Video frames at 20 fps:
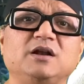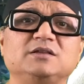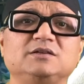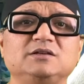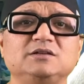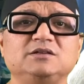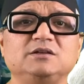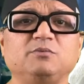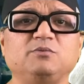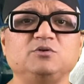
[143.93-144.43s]

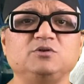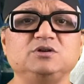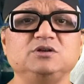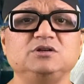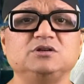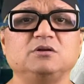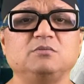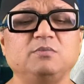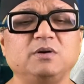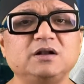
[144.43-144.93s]
anesthesia
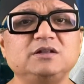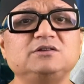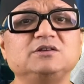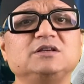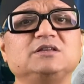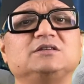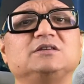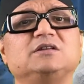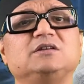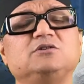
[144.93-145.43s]
procedure, but
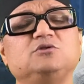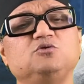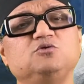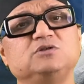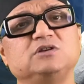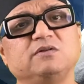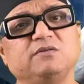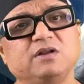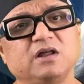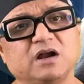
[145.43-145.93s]
6 to
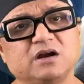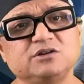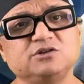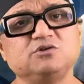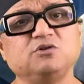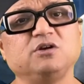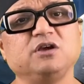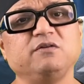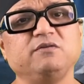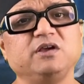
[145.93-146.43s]
7
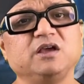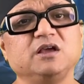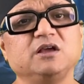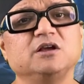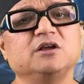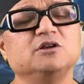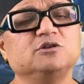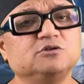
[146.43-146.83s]
hours you're giving,